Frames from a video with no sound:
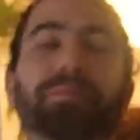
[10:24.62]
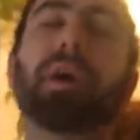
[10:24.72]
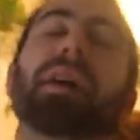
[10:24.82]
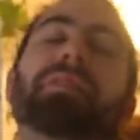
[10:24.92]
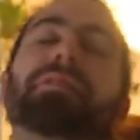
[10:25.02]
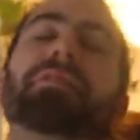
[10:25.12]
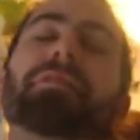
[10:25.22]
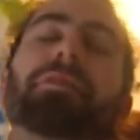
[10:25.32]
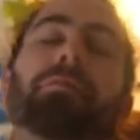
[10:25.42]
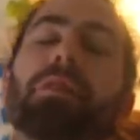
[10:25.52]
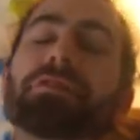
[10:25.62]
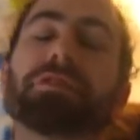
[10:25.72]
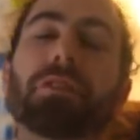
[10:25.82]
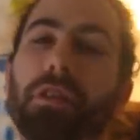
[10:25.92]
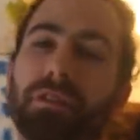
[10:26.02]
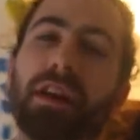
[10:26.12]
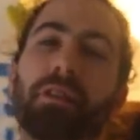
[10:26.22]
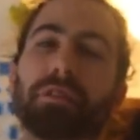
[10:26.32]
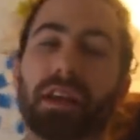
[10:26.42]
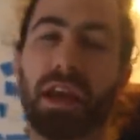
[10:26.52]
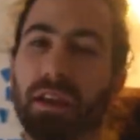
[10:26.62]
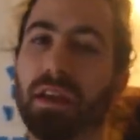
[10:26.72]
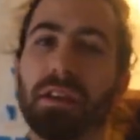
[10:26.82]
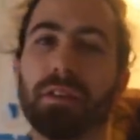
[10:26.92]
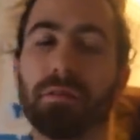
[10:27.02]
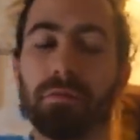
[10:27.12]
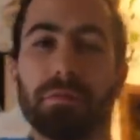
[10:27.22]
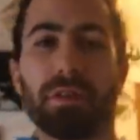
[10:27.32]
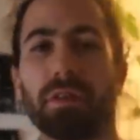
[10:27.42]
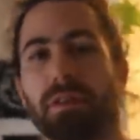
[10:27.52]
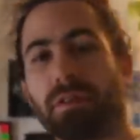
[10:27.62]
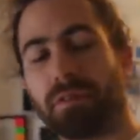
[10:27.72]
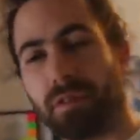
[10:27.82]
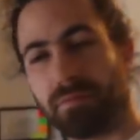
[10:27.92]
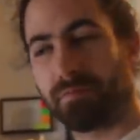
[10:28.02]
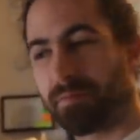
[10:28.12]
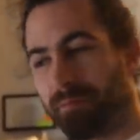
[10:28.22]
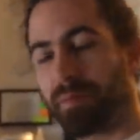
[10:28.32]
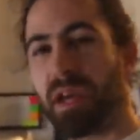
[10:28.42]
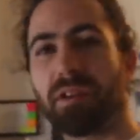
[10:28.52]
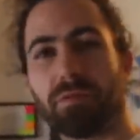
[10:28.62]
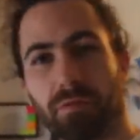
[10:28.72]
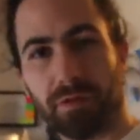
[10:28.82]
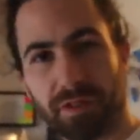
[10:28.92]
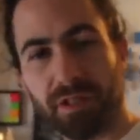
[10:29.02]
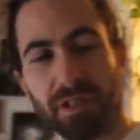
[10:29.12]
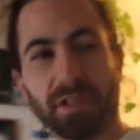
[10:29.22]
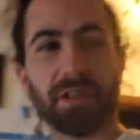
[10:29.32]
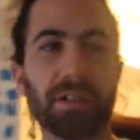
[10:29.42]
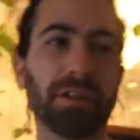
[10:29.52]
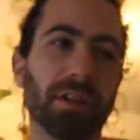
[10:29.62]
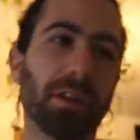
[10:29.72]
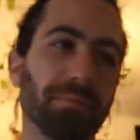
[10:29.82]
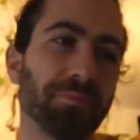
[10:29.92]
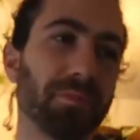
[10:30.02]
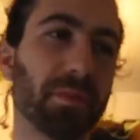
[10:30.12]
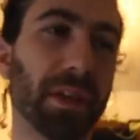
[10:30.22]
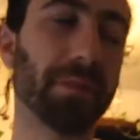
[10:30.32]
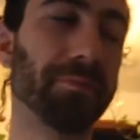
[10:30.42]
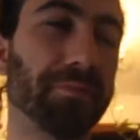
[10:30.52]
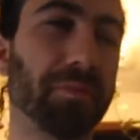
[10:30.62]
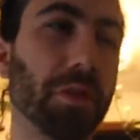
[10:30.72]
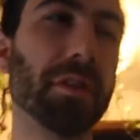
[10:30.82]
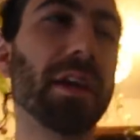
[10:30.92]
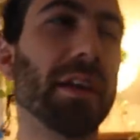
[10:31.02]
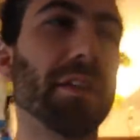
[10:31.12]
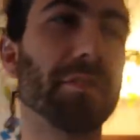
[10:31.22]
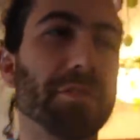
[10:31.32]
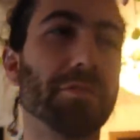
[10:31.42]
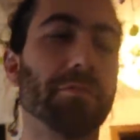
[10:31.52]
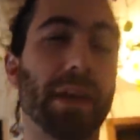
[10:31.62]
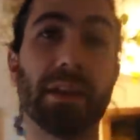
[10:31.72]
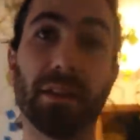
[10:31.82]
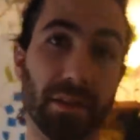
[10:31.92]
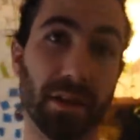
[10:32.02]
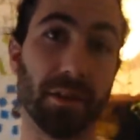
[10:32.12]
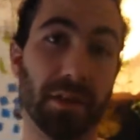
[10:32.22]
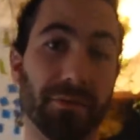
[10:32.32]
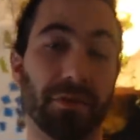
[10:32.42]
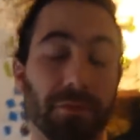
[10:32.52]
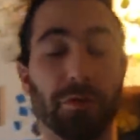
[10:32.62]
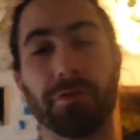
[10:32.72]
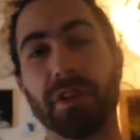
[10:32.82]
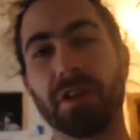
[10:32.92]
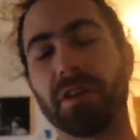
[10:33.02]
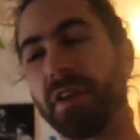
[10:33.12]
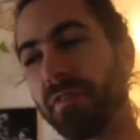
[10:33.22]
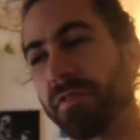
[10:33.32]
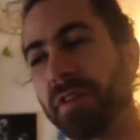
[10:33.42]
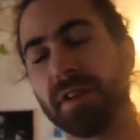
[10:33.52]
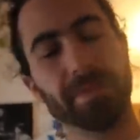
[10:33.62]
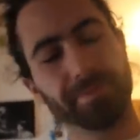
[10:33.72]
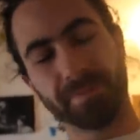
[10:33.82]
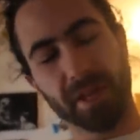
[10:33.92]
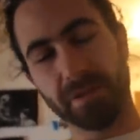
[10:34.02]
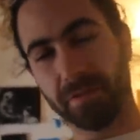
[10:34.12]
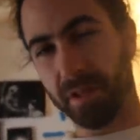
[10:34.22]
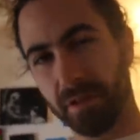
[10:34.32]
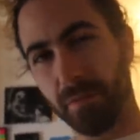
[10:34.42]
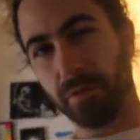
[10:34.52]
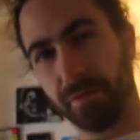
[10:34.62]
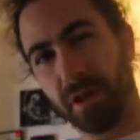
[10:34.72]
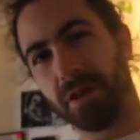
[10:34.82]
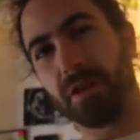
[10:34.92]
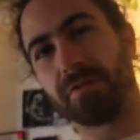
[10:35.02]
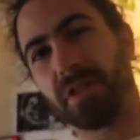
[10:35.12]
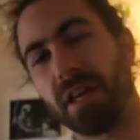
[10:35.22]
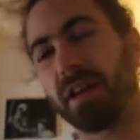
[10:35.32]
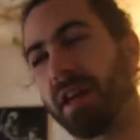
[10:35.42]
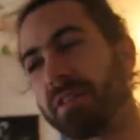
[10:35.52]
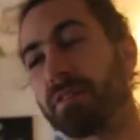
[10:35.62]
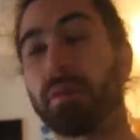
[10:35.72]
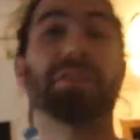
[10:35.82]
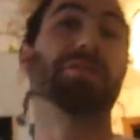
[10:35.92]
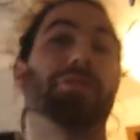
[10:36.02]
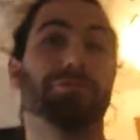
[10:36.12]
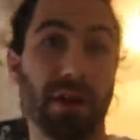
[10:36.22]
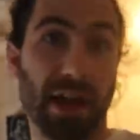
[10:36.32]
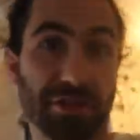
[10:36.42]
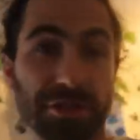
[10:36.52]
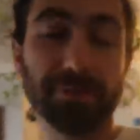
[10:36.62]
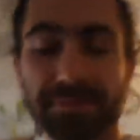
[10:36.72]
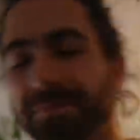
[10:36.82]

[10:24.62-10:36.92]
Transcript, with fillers: but the garage is locked now, and they can't get in through the, the bay doors. Um, like, you can get into anything if you're motivated enough. I don't think they're motivated enough to get at the rest of the trash.